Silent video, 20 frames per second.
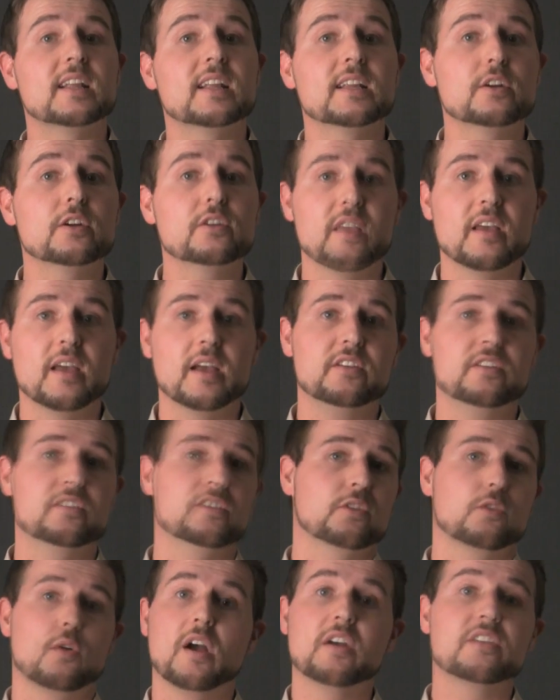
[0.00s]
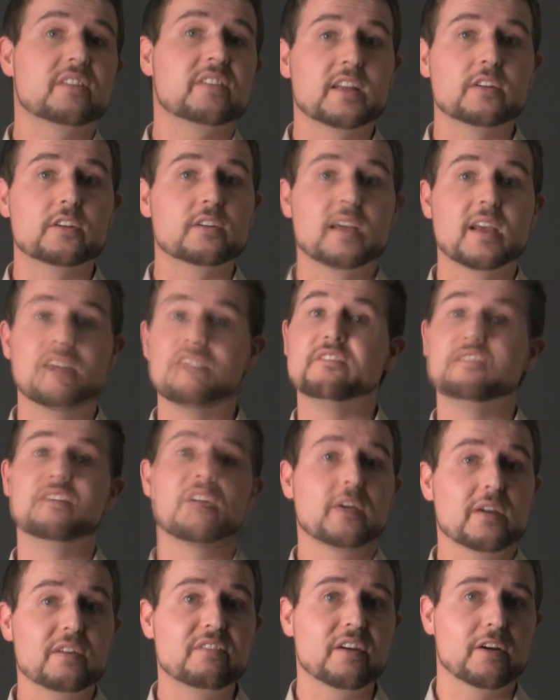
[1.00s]
clear text across the internet
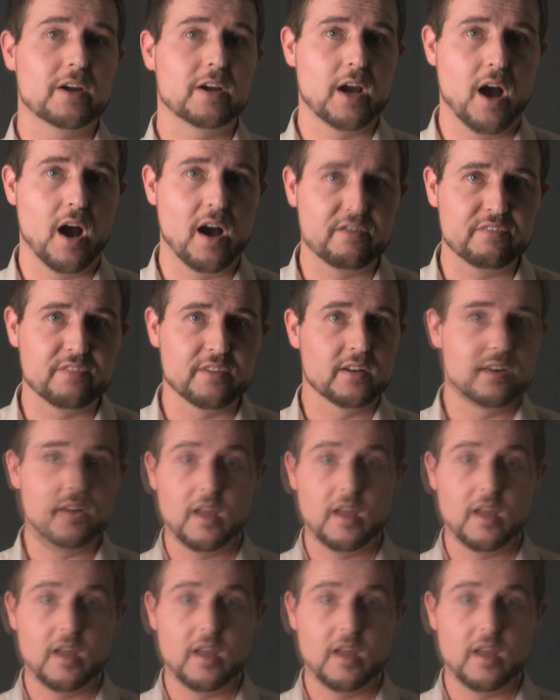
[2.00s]
very, very often.